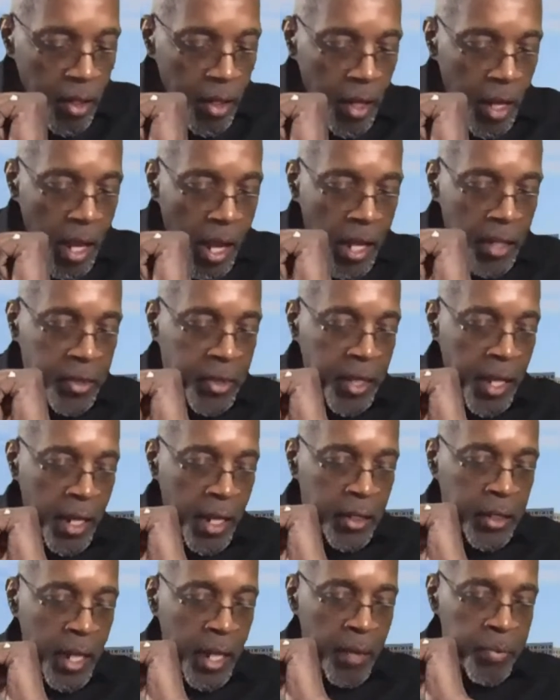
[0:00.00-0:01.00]

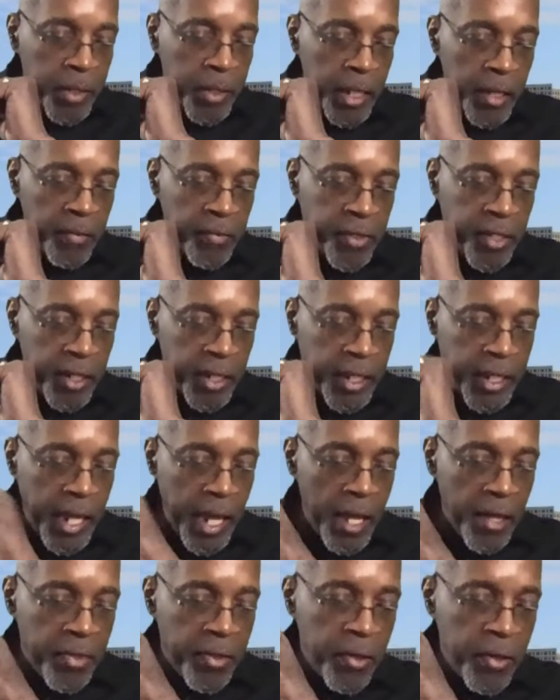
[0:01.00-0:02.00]
I believe
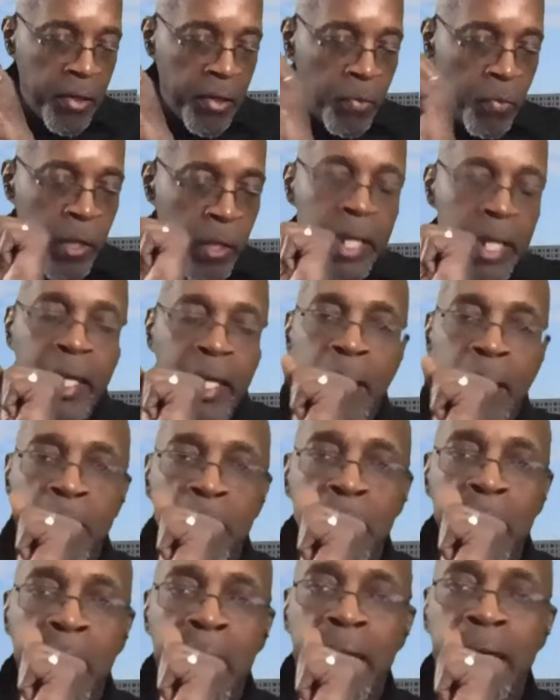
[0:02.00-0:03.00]
together we can
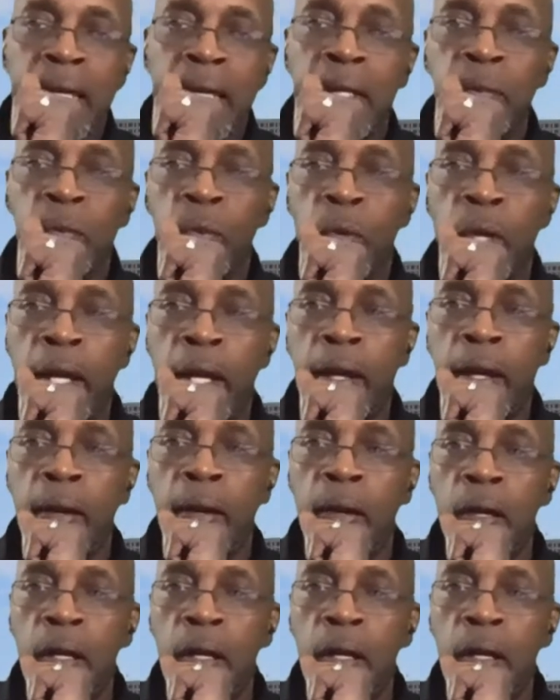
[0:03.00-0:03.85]
make it where